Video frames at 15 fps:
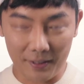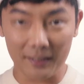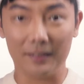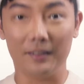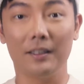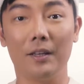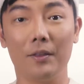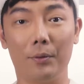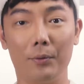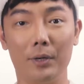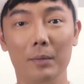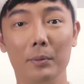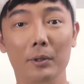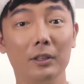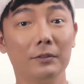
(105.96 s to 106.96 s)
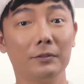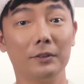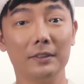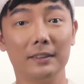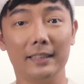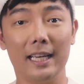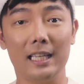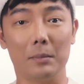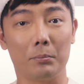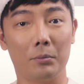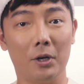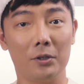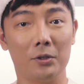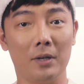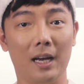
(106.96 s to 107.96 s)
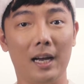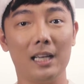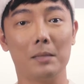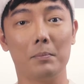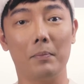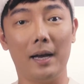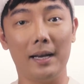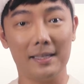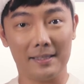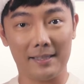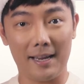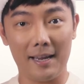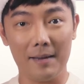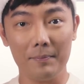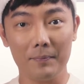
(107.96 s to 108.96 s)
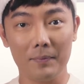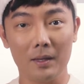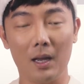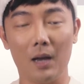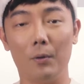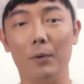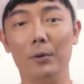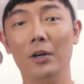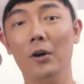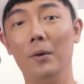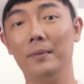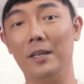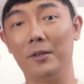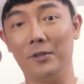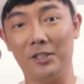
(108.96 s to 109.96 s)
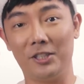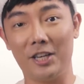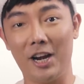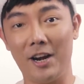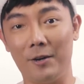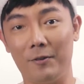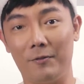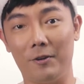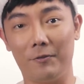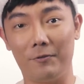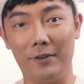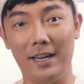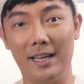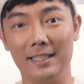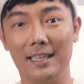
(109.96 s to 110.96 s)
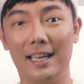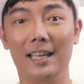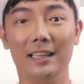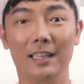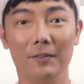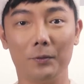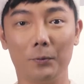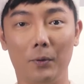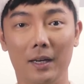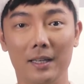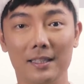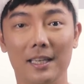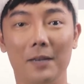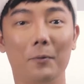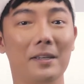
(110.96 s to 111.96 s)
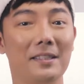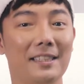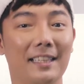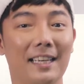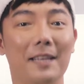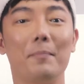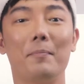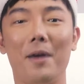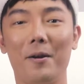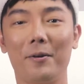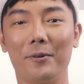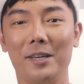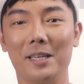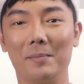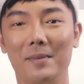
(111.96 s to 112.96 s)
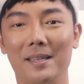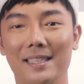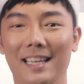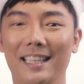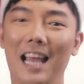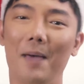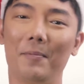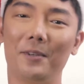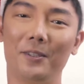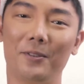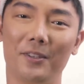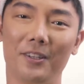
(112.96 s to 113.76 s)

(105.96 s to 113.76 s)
it, three beautiful sets brought to us by Sam. We hope that you could share it with your friends and loved ones. And once again, Merry Christmas and Happy New